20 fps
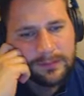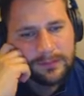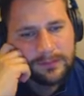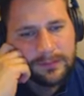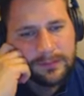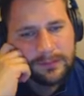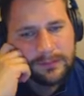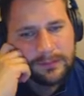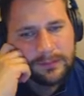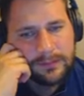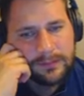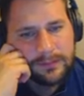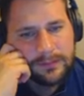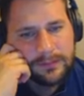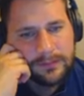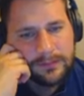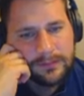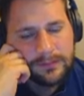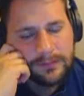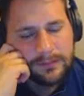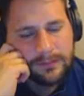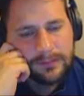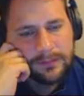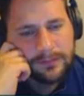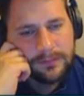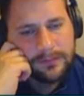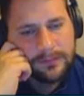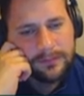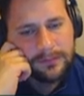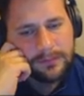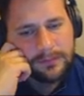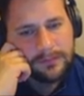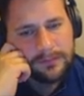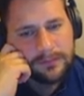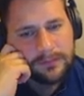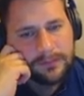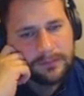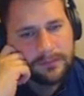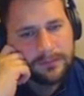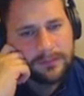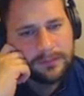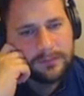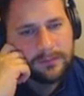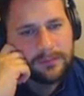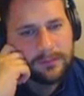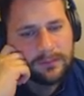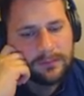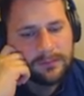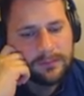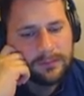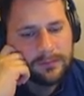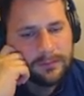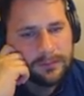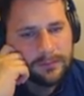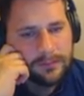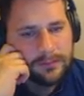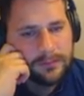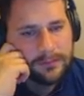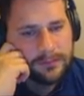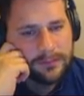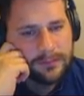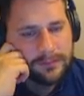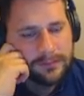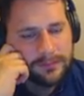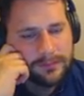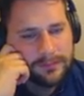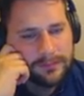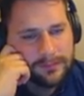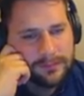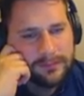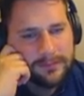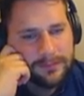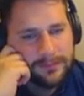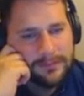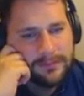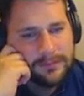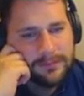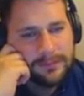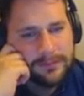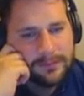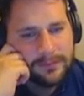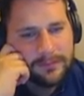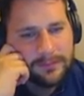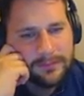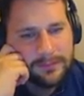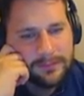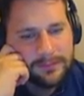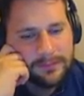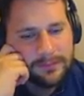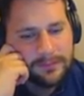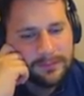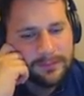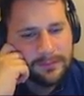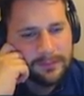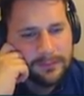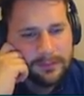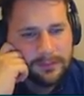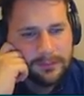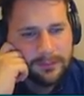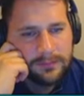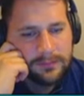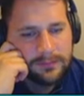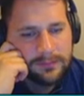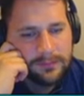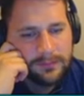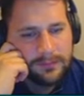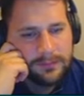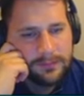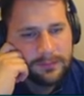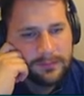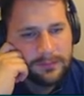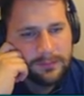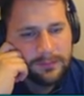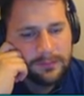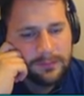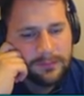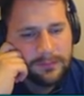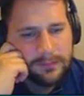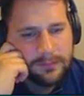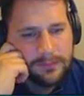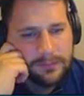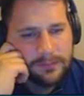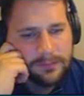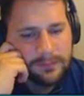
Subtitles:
(silent)